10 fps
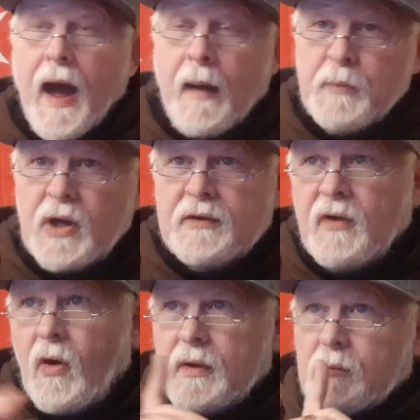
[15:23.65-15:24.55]
I'm going to
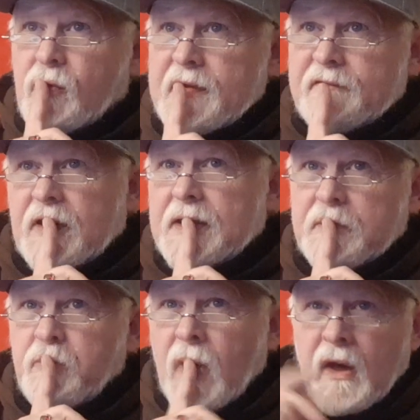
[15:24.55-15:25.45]
tell you
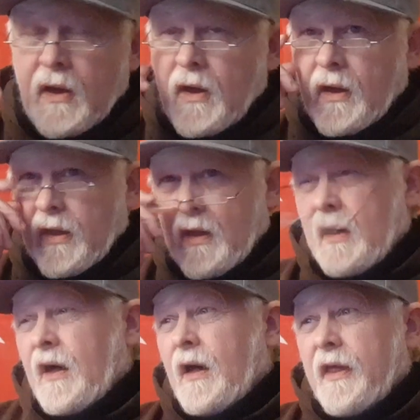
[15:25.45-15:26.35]
briefly,
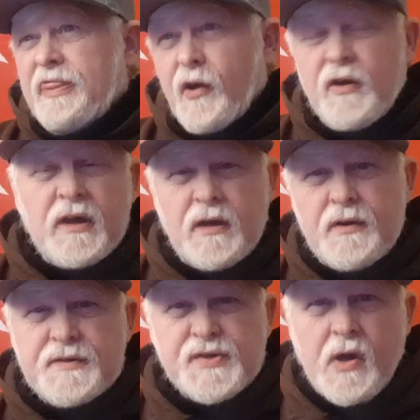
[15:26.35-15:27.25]
uh, 30
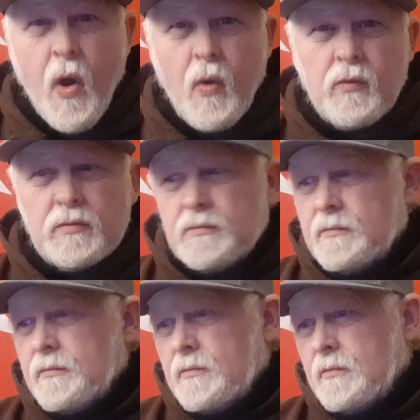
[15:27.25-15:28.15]
years ago,
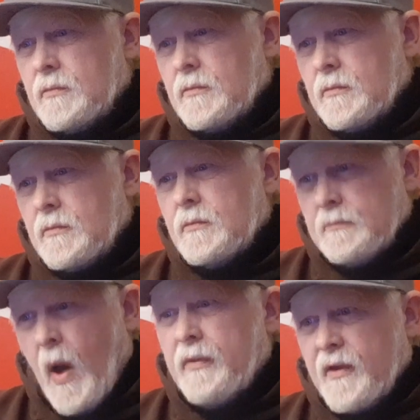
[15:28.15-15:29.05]

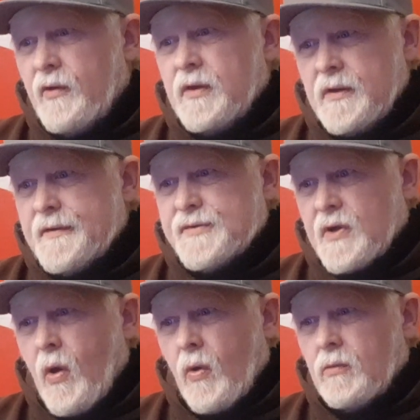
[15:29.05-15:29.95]
about 30 years
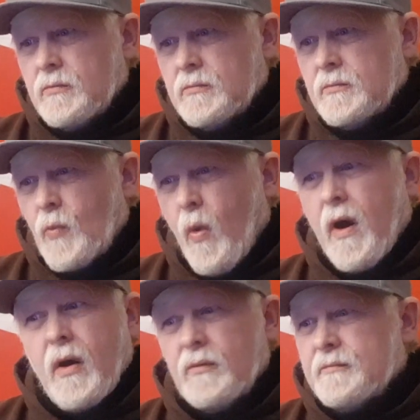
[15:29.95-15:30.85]
ago,
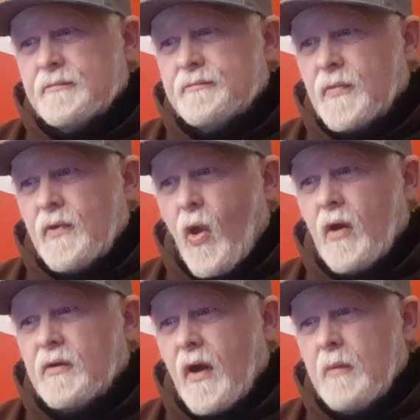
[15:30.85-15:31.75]
wow,
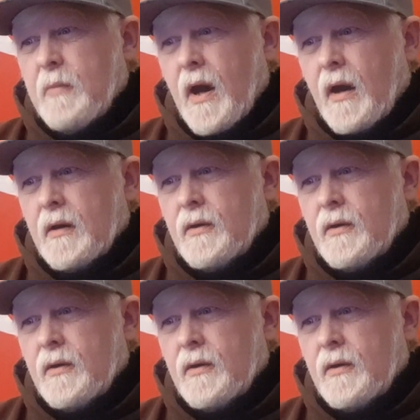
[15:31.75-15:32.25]
long time back,